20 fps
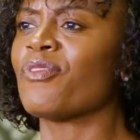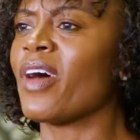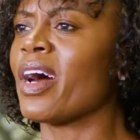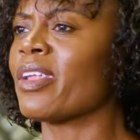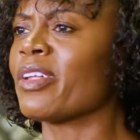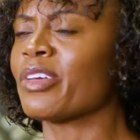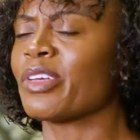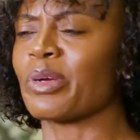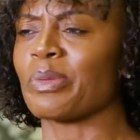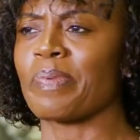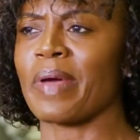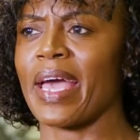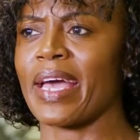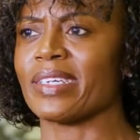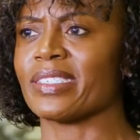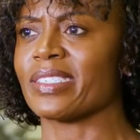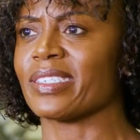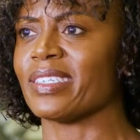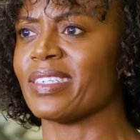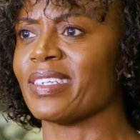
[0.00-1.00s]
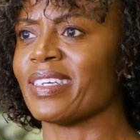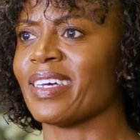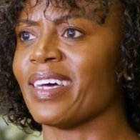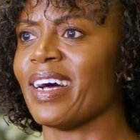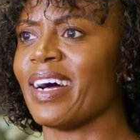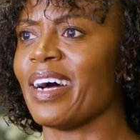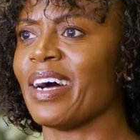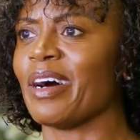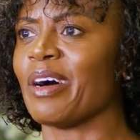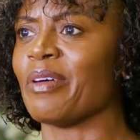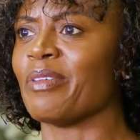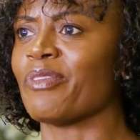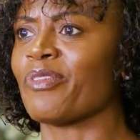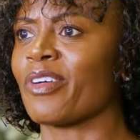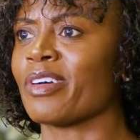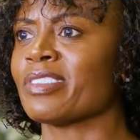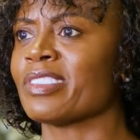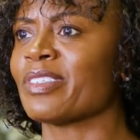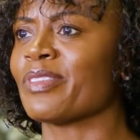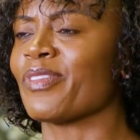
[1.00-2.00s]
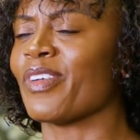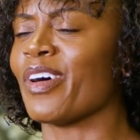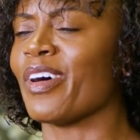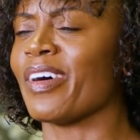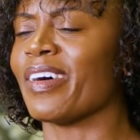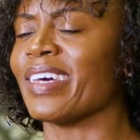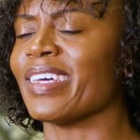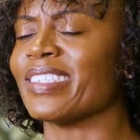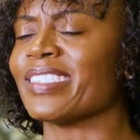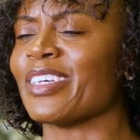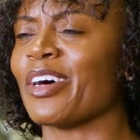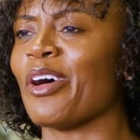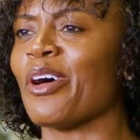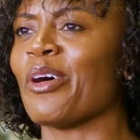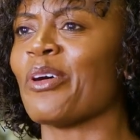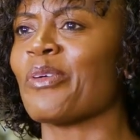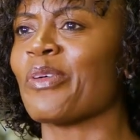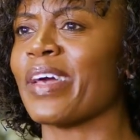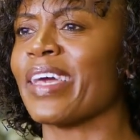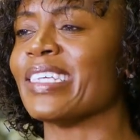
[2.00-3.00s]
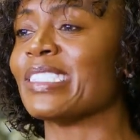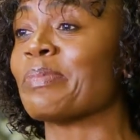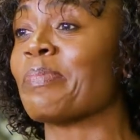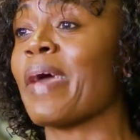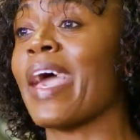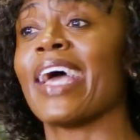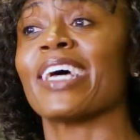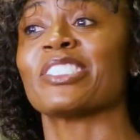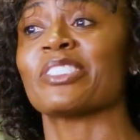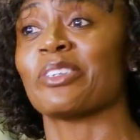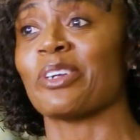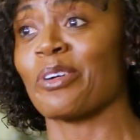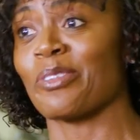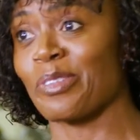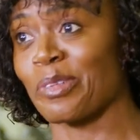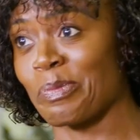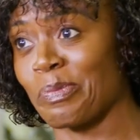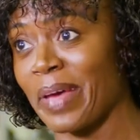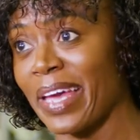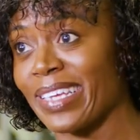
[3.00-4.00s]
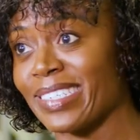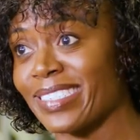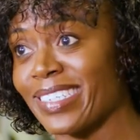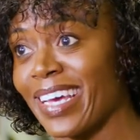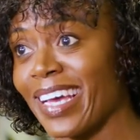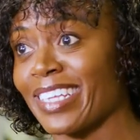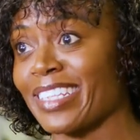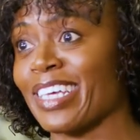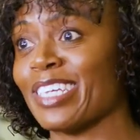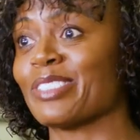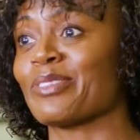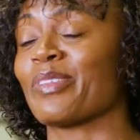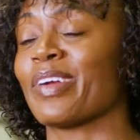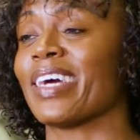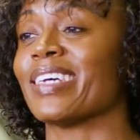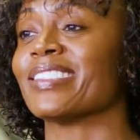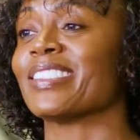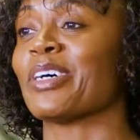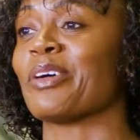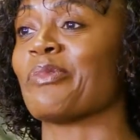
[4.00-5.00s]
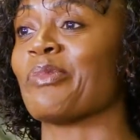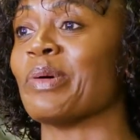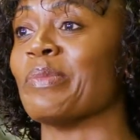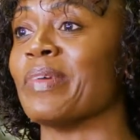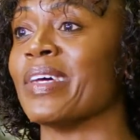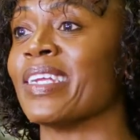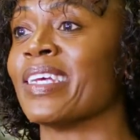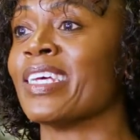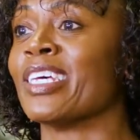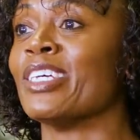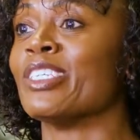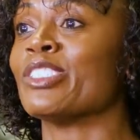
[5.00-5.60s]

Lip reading: Follow your passion. First of all, it's always passion over paycheck. That's what I tell women.